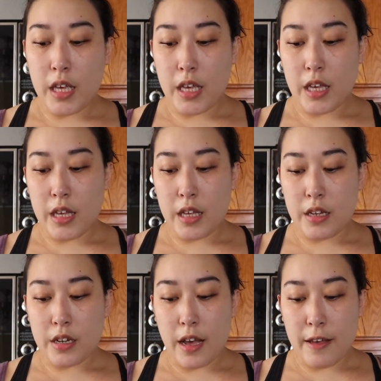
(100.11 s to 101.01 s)

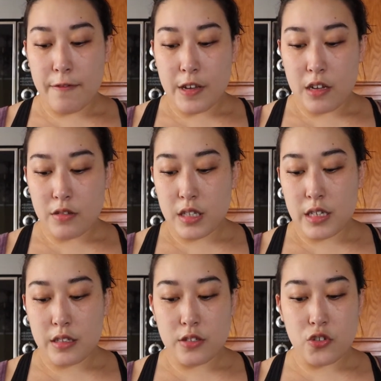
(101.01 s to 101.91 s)
and I found
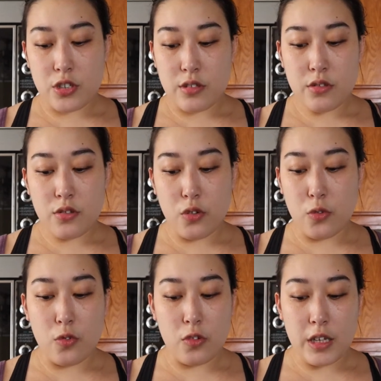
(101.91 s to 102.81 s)
this just
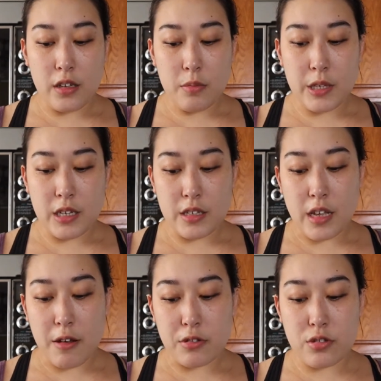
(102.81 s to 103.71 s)
Googling because
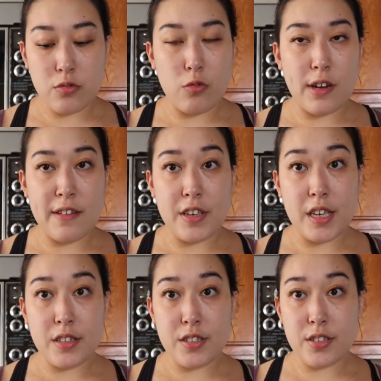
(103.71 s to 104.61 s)
I was craving
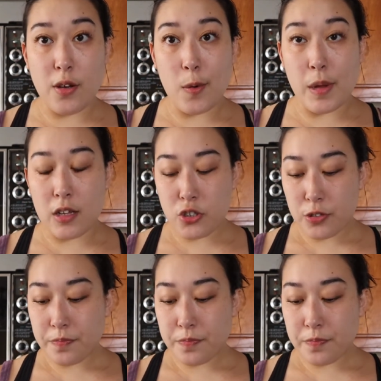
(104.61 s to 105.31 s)
it so much.